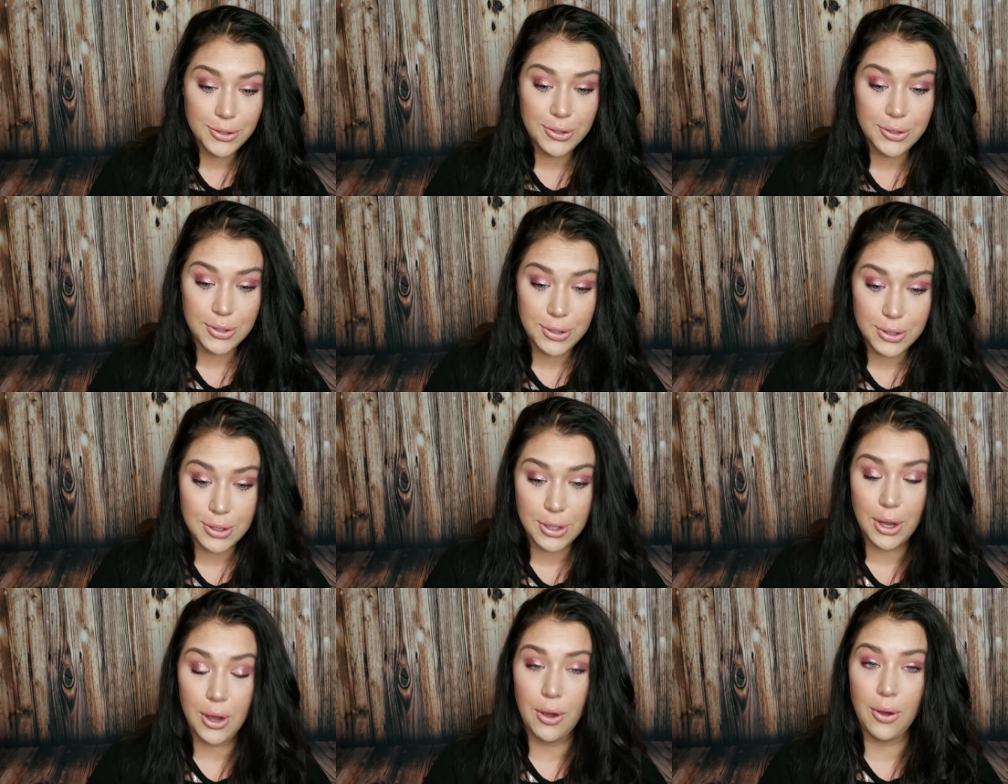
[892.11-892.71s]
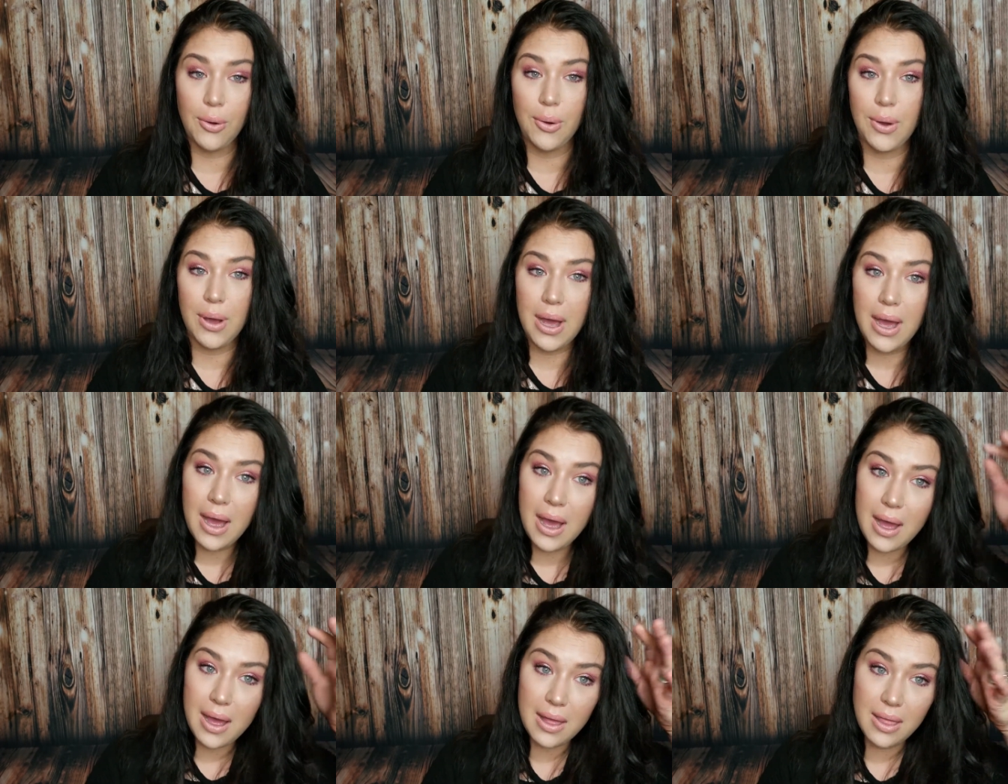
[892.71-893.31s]
So
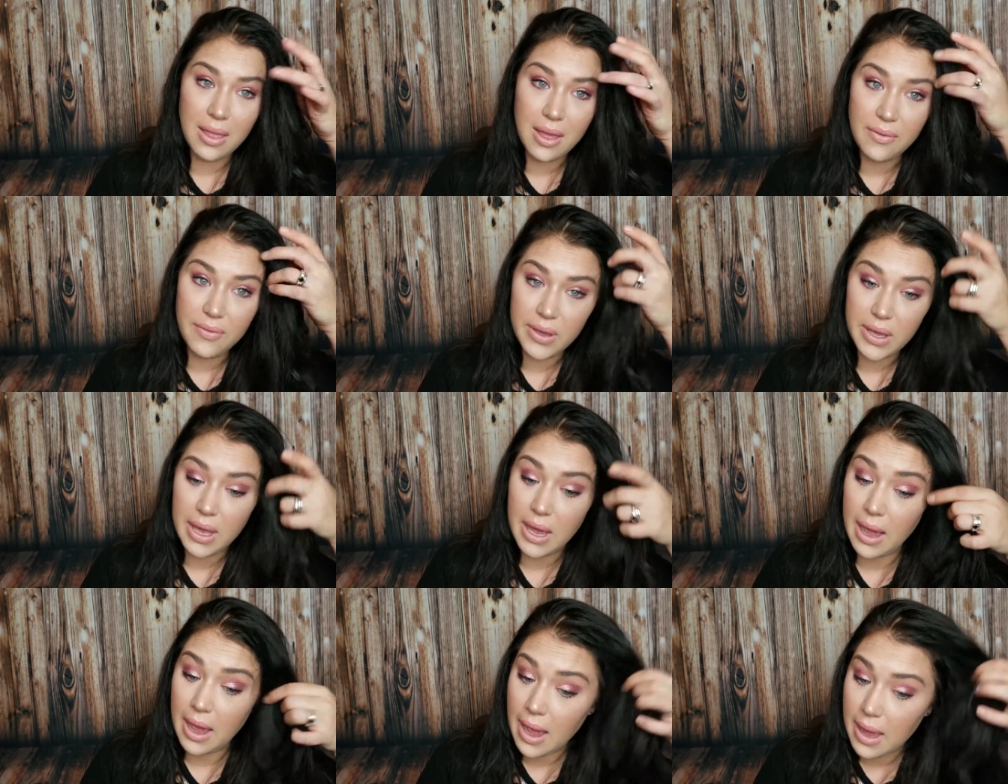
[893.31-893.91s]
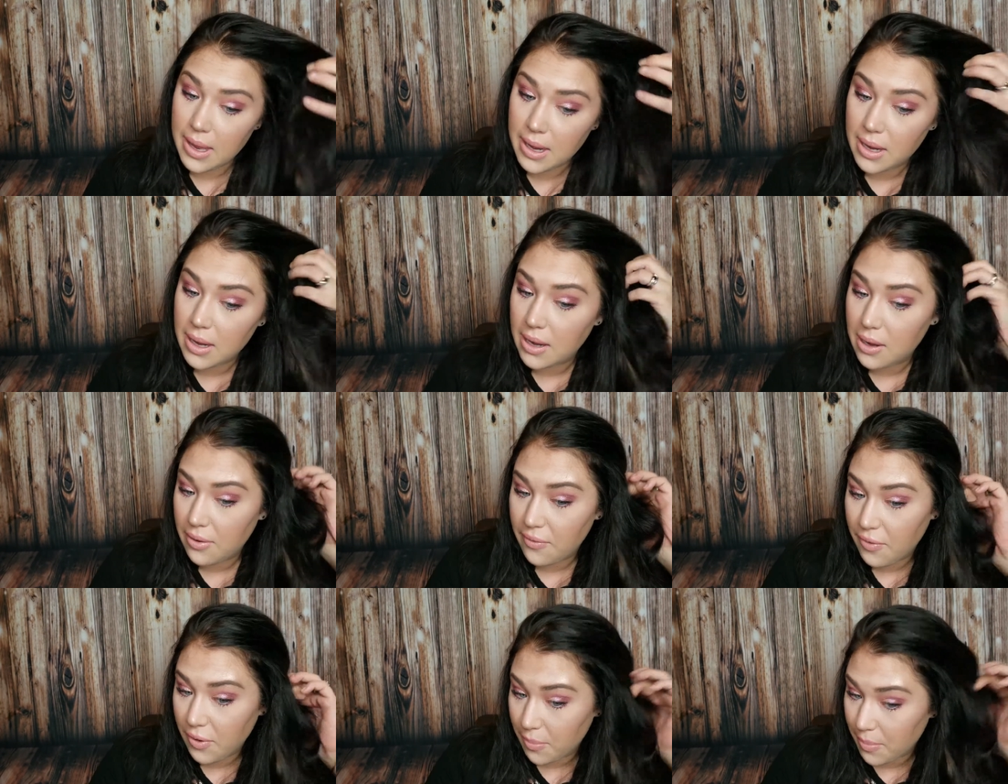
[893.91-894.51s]
I love it.
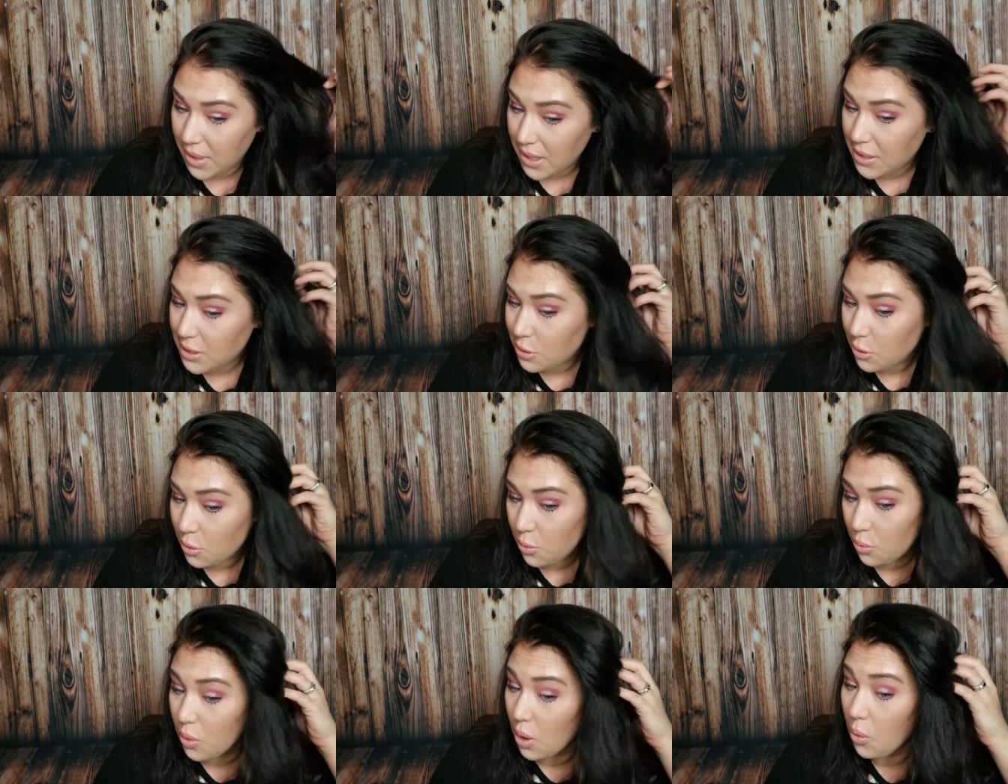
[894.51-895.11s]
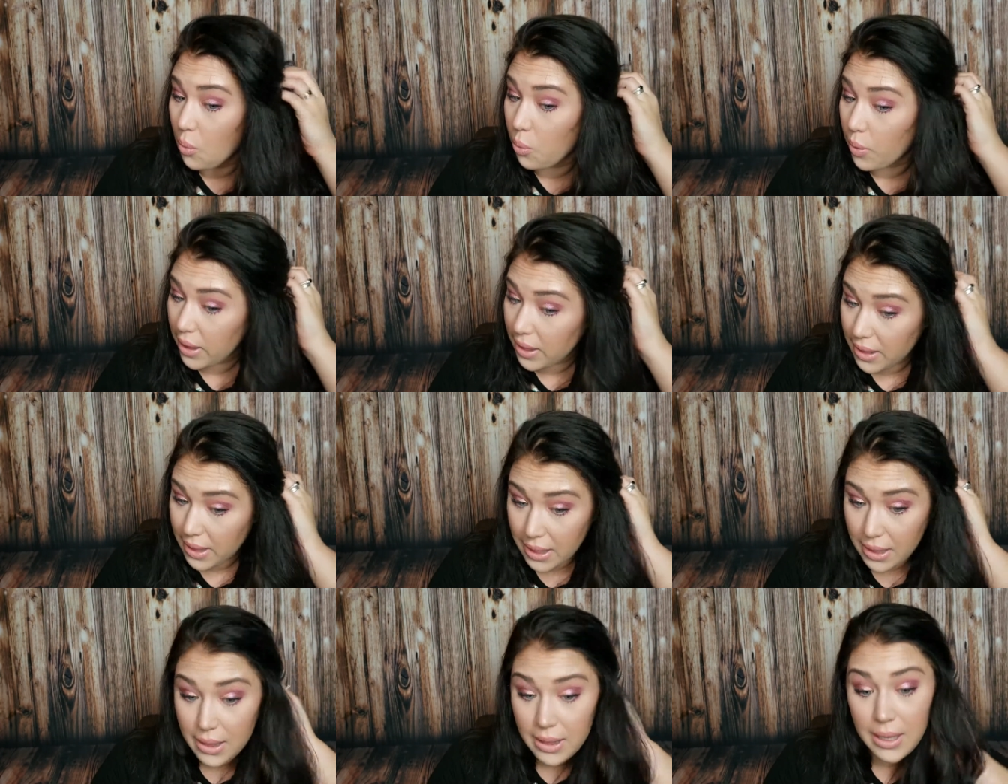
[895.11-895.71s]
And for me to
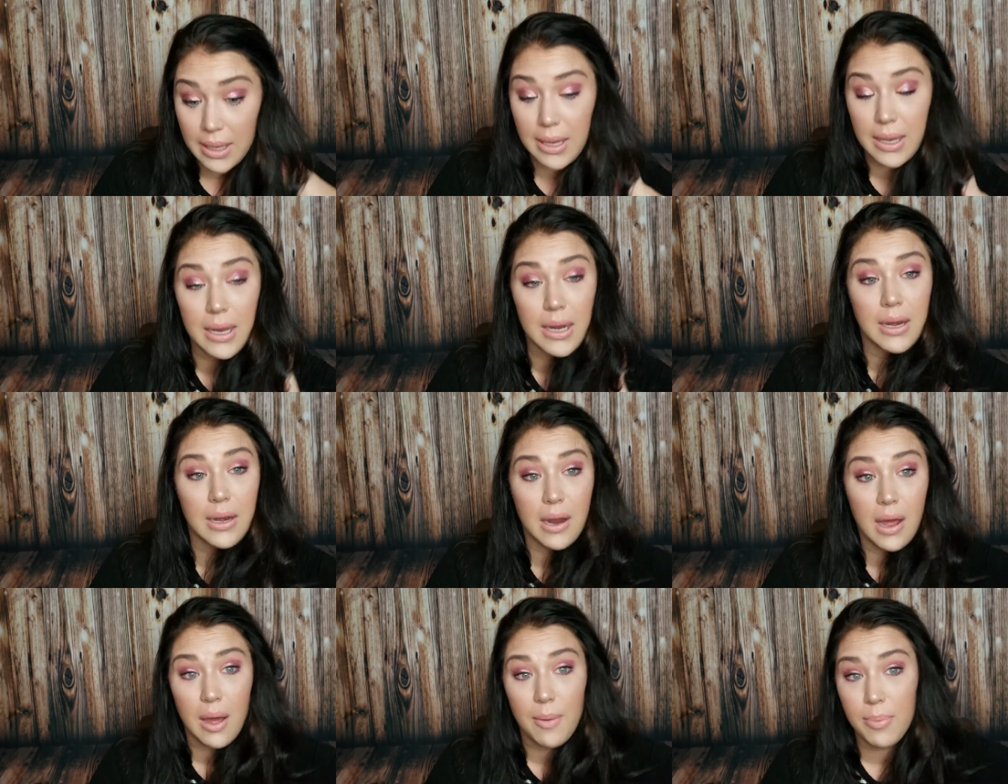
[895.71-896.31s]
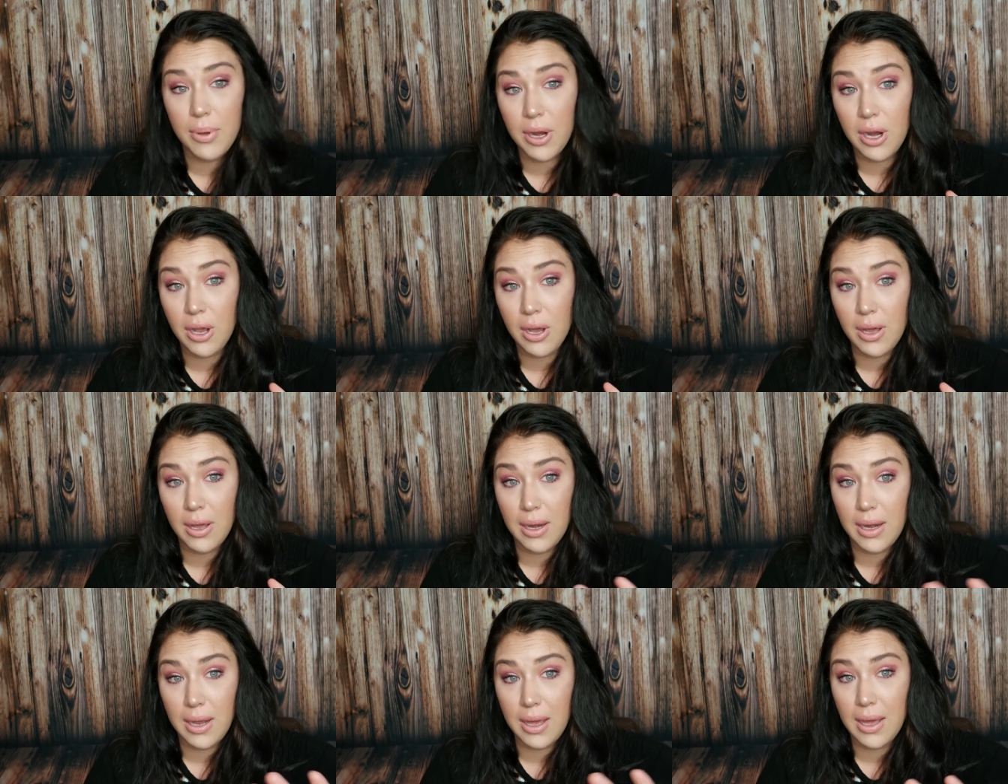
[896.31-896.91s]
willingly not put
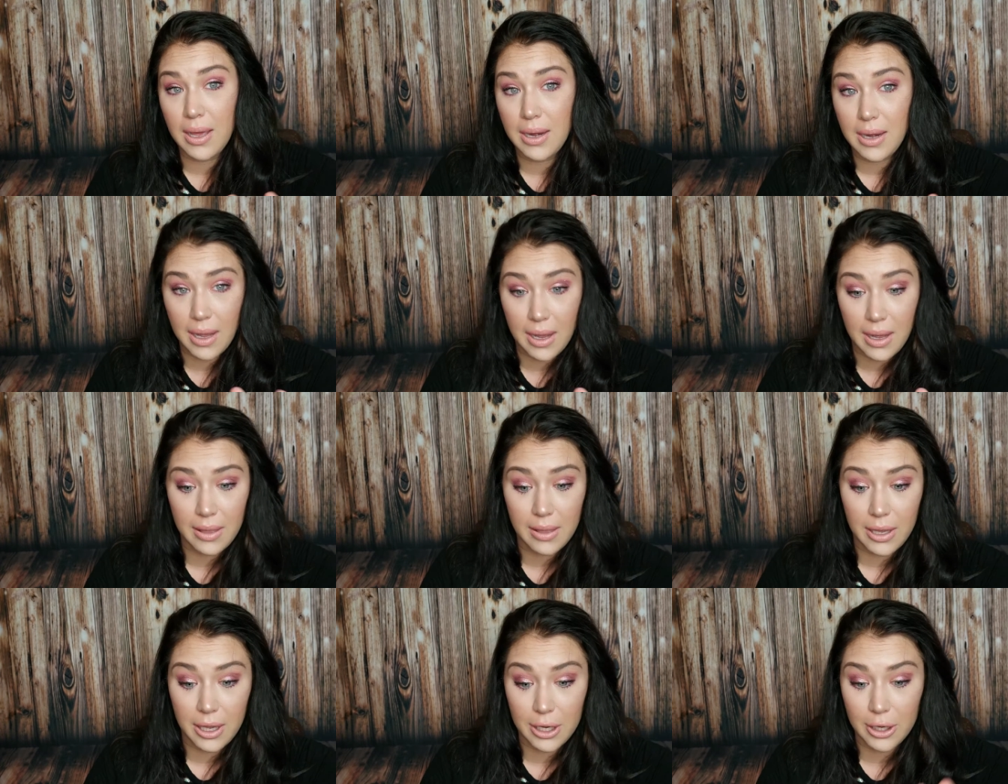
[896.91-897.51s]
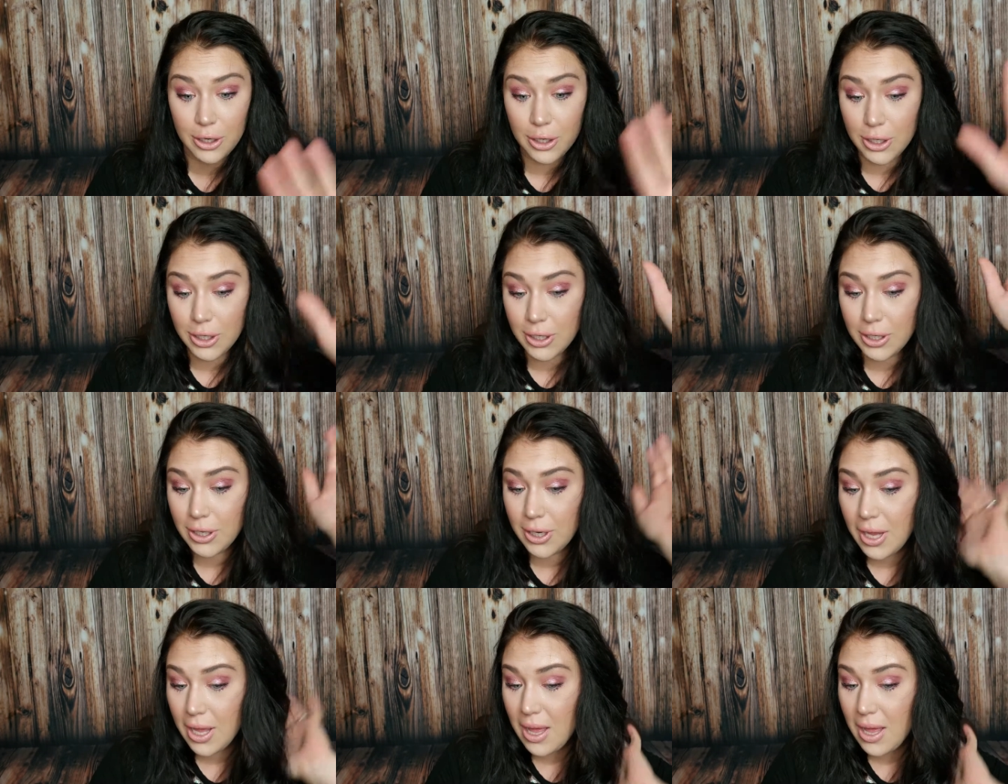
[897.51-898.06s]
on an eyeliner